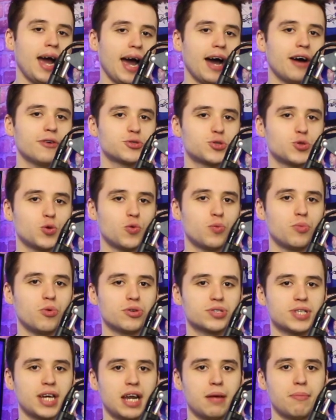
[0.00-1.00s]
how suitable
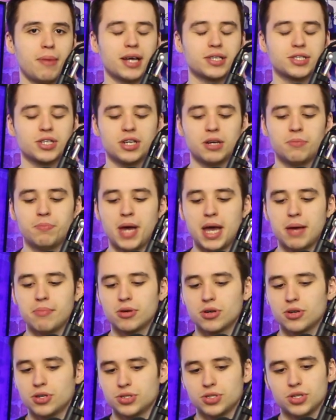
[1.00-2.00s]
centre-back's going to be,
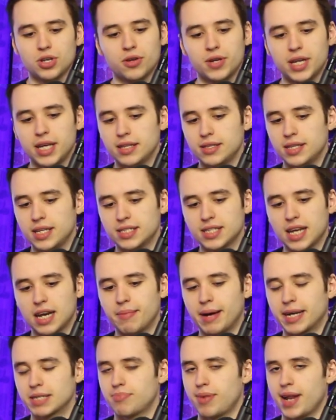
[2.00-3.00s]
because, you know, the
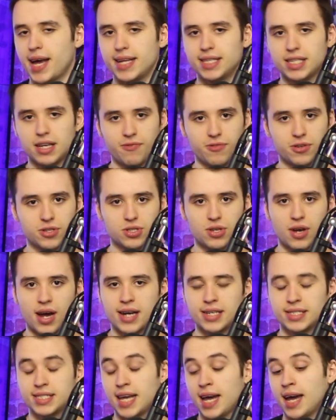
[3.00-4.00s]
centre-backs play in different
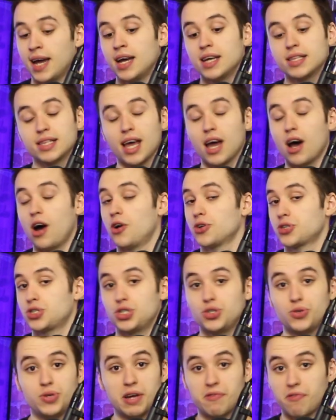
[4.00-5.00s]
sides there. They're asked to
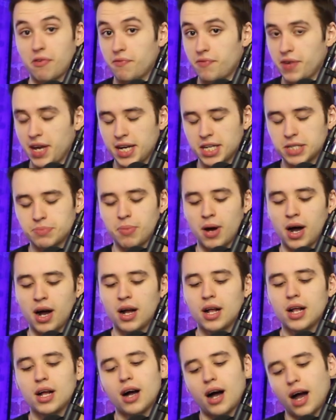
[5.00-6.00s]
do different things. But
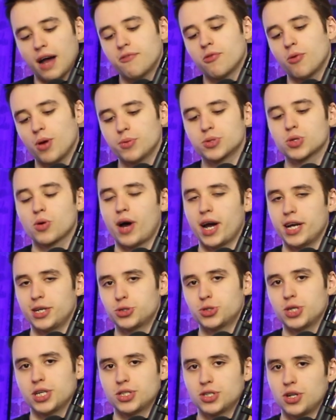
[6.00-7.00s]
I thought it was quite
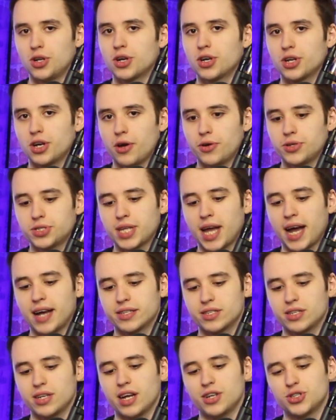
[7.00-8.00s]
interesting to look at those
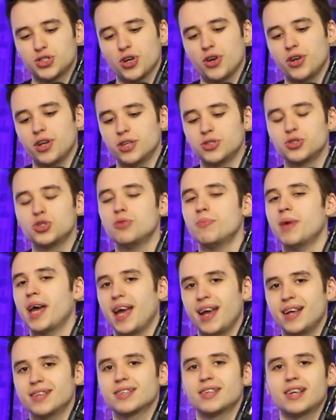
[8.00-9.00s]
stats and show you that Zouma
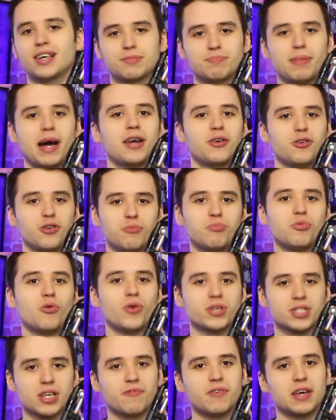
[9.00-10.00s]
isn't as bad on the ball
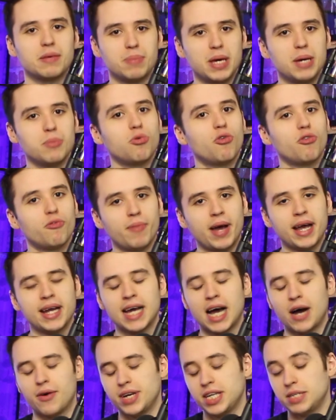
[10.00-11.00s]
as I think people have made
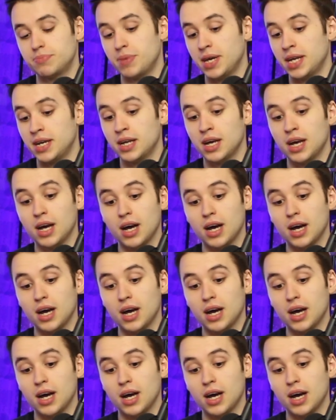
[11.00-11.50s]
out. And he's been,